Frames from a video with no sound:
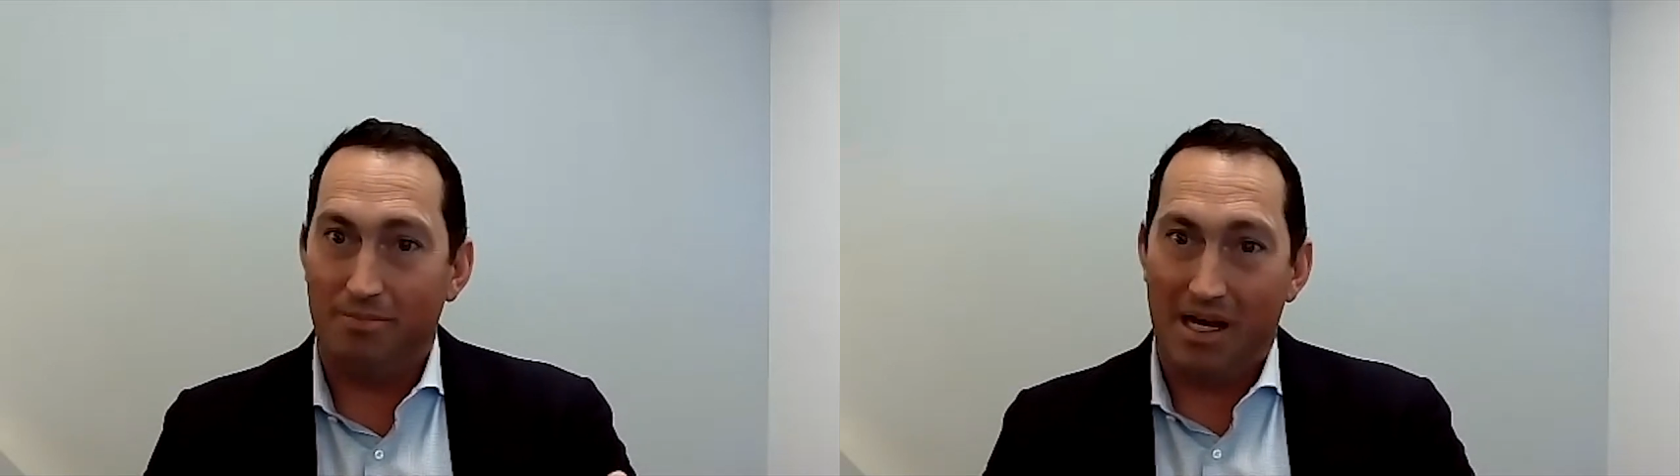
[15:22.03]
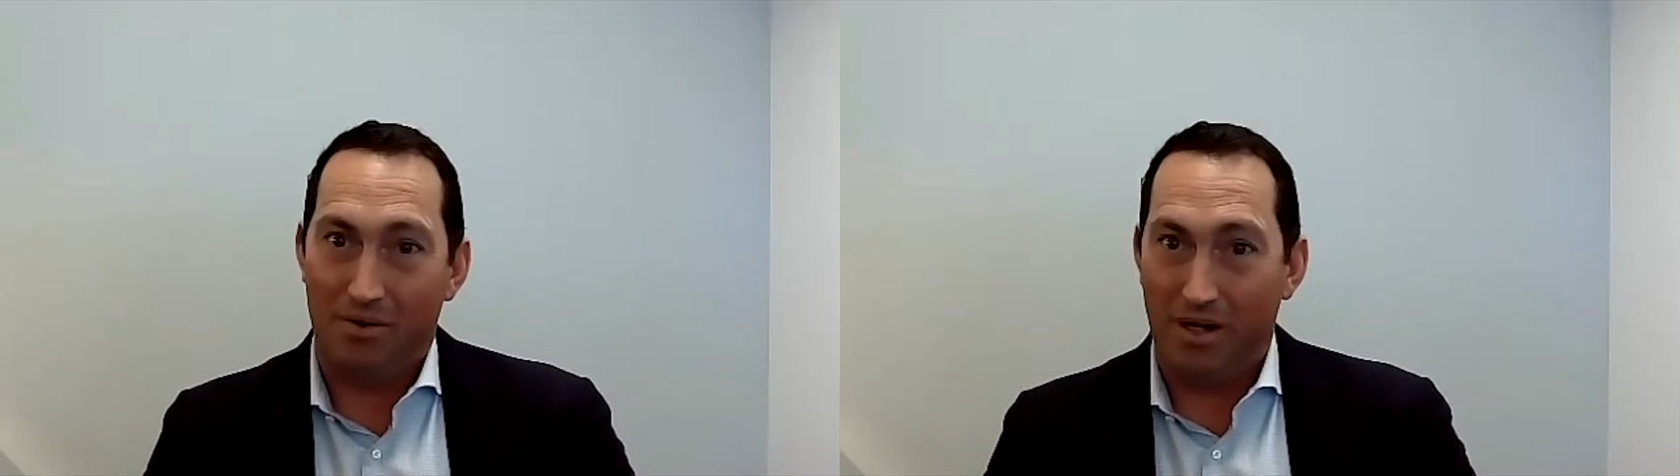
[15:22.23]

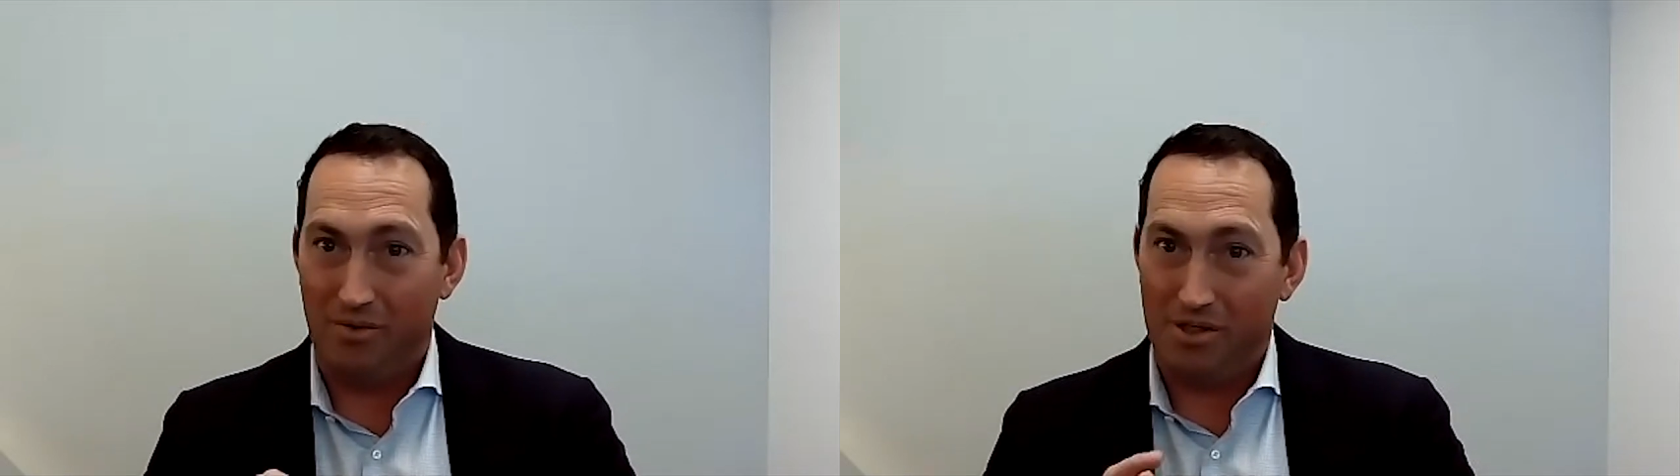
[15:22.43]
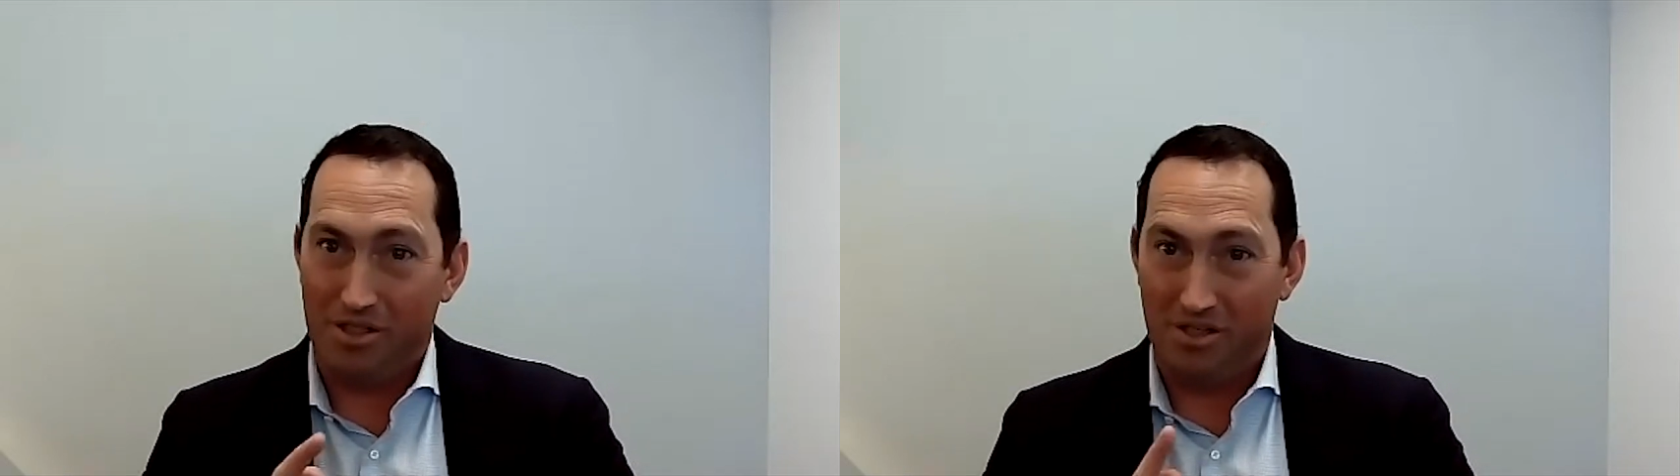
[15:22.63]
By the way,
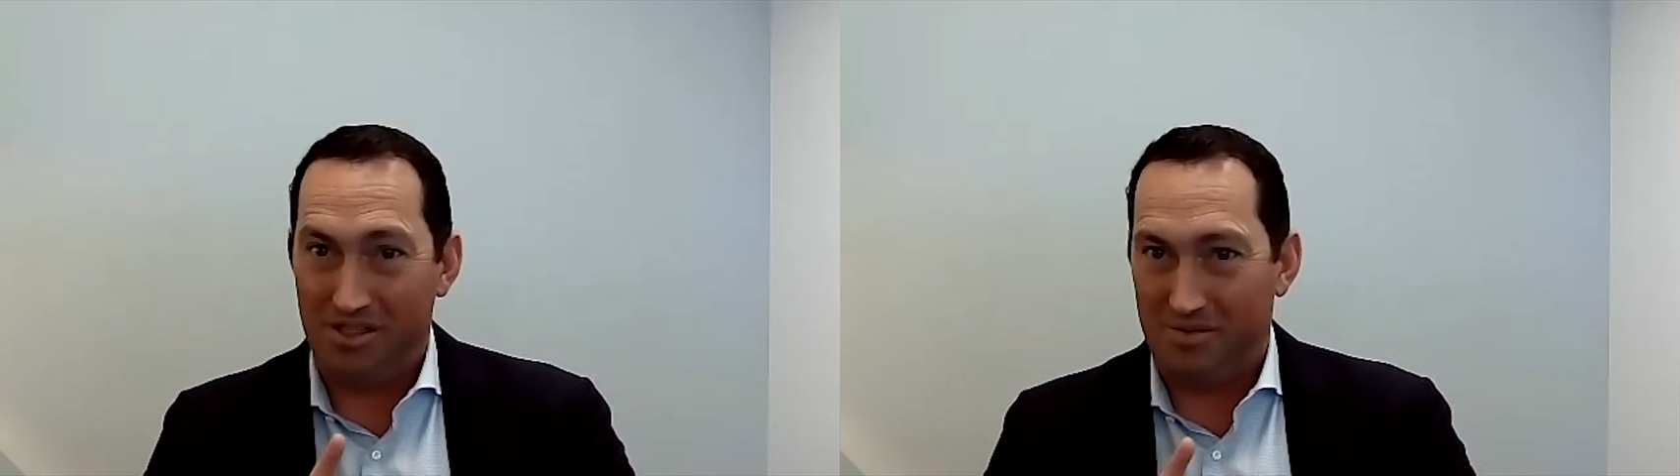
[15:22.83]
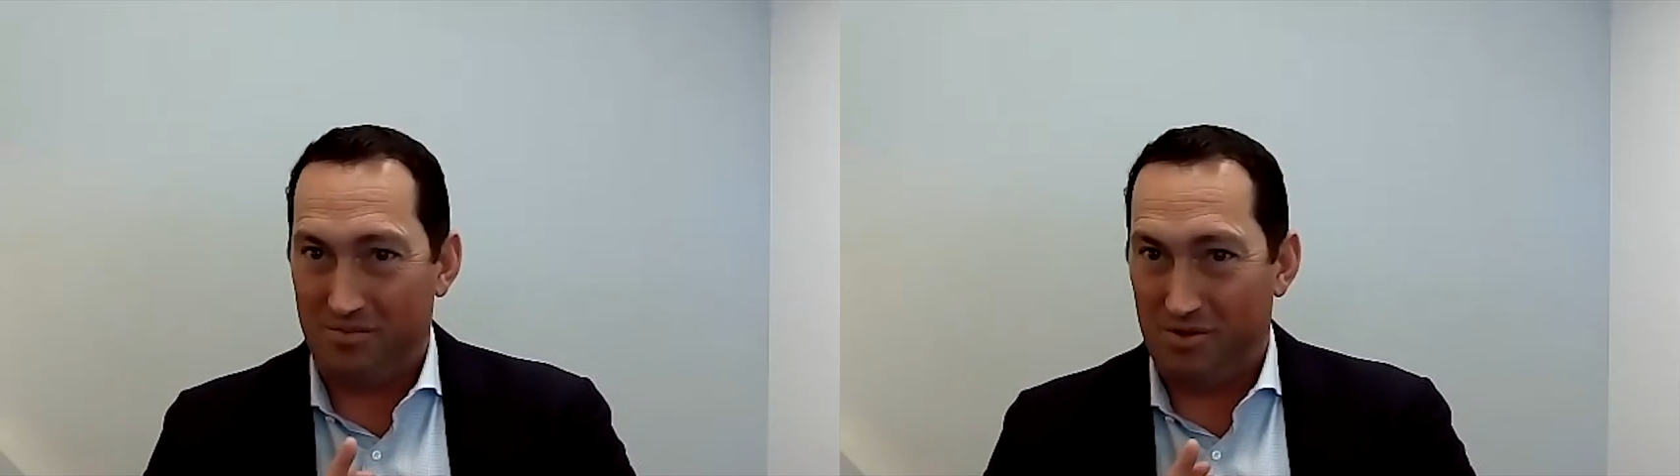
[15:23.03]
we should
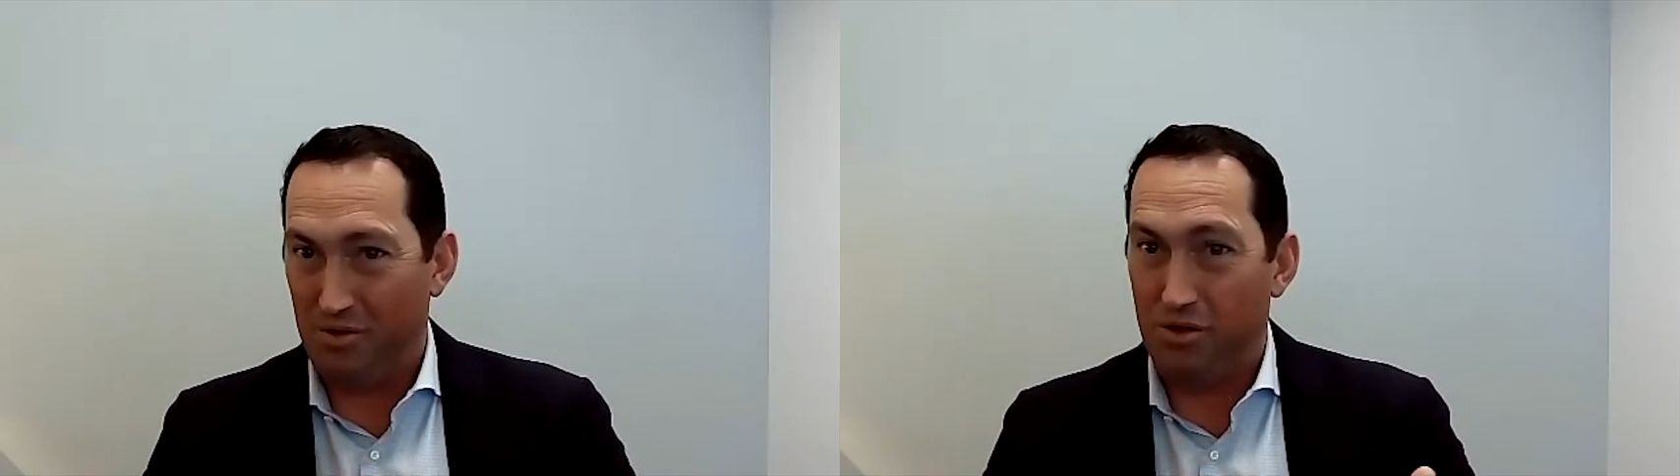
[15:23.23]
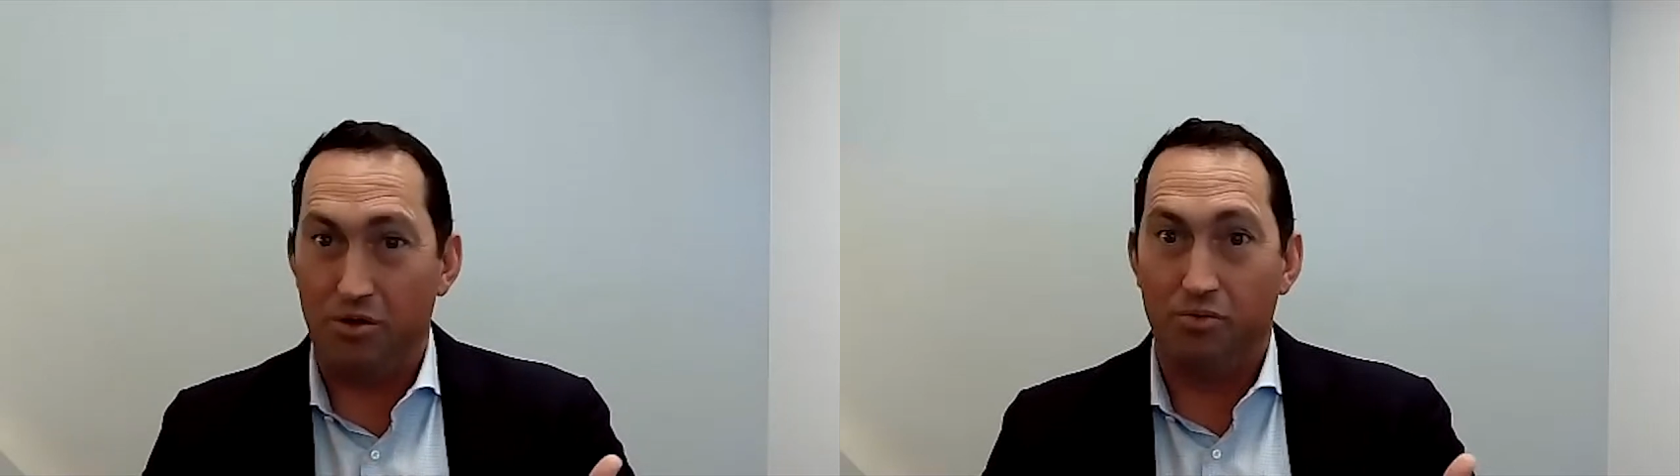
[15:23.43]

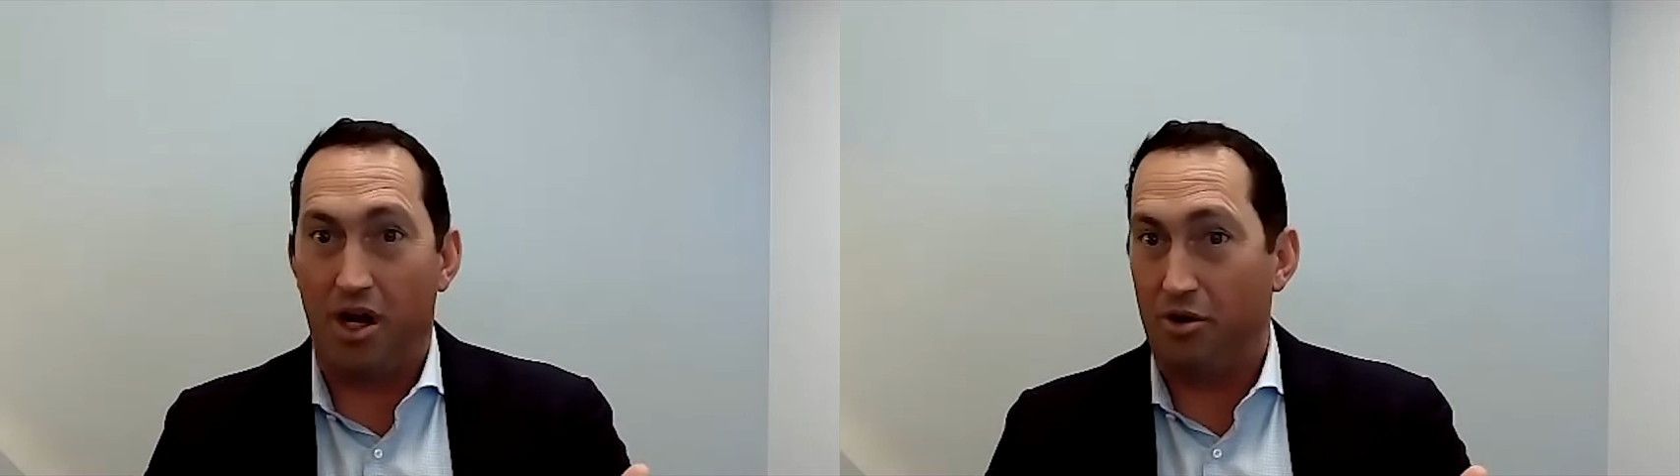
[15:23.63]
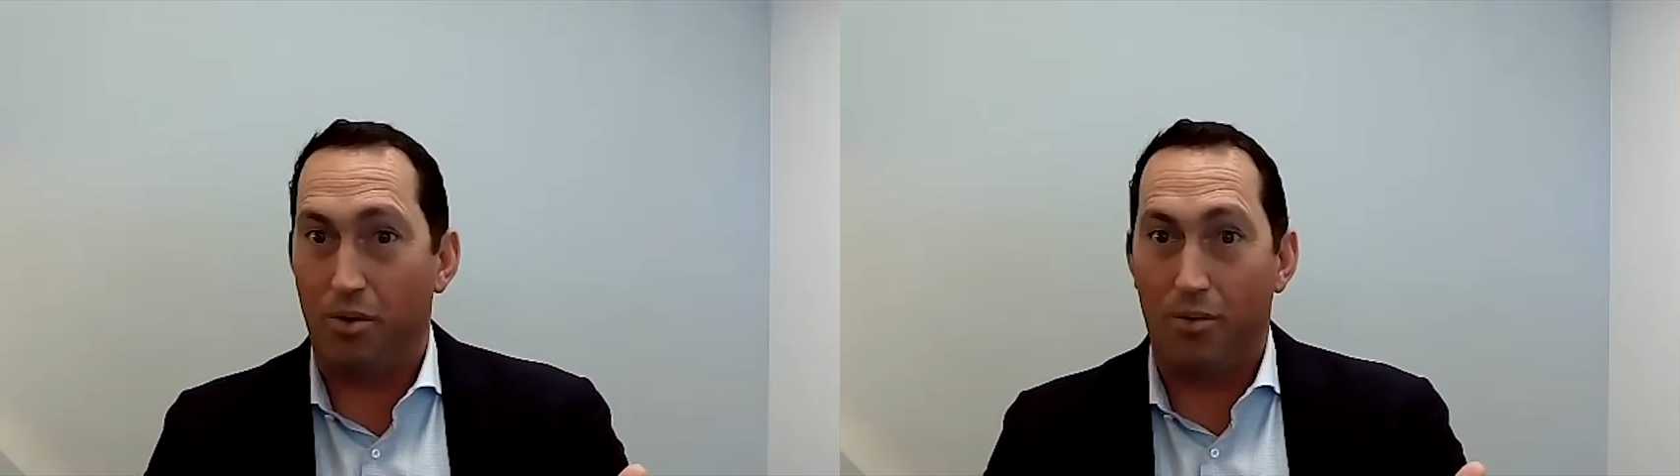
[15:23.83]
do a new
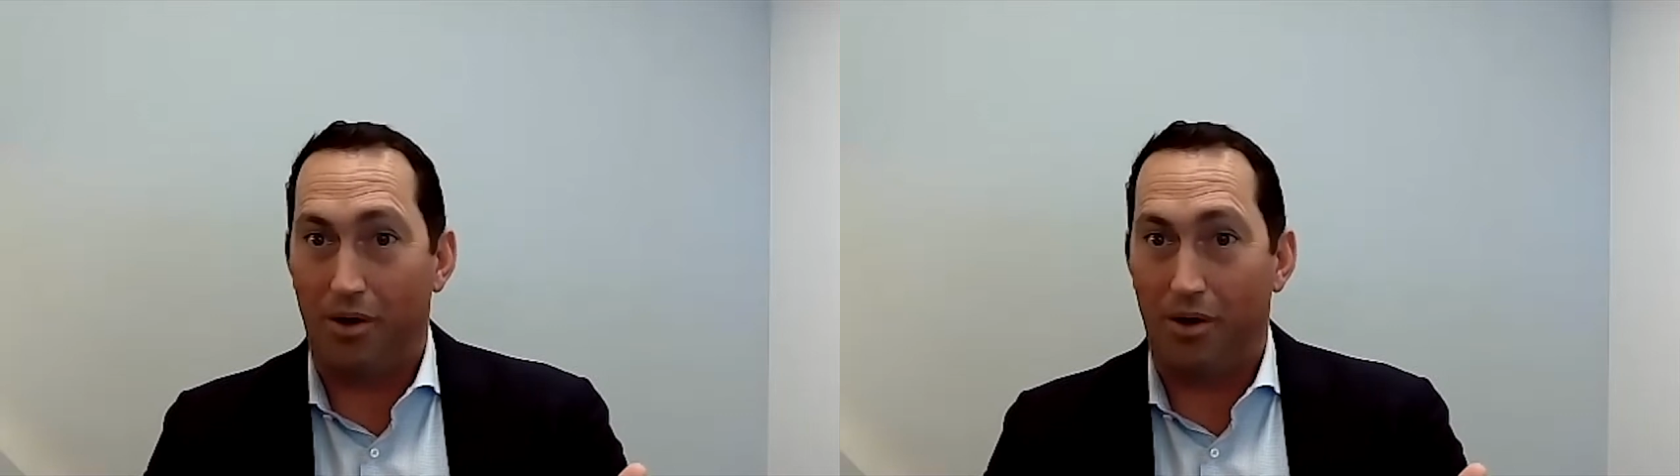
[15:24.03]
rudder while